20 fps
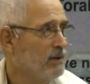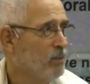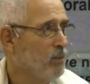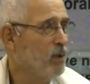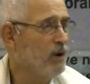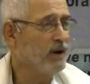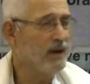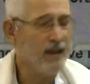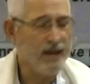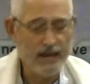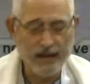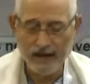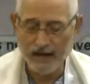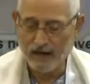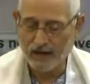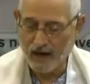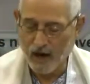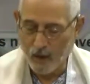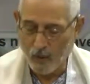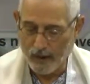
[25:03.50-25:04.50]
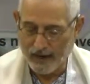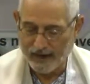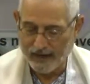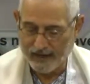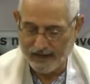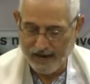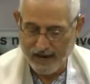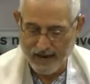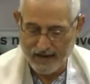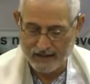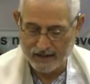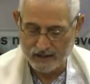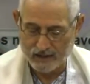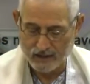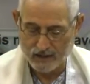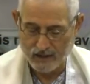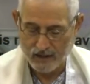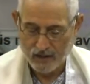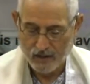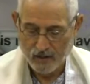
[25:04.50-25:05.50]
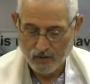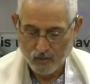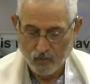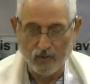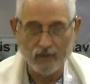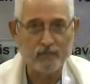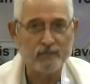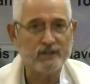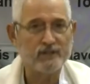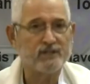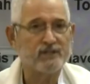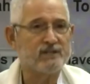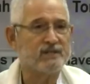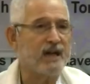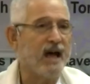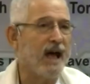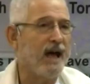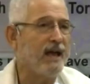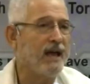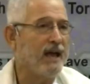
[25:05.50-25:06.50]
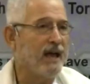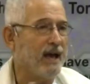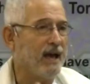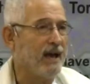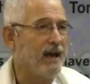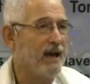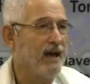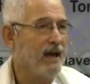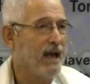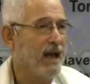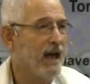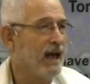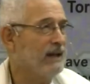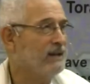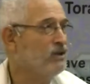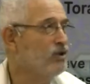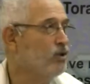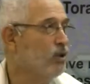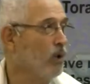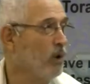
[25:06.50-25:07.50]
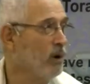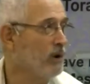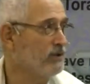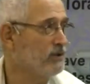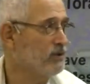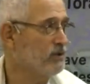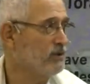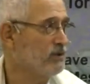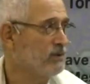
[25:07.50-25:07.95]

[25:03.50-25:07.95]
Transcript: Would he go against what Messiah had taught?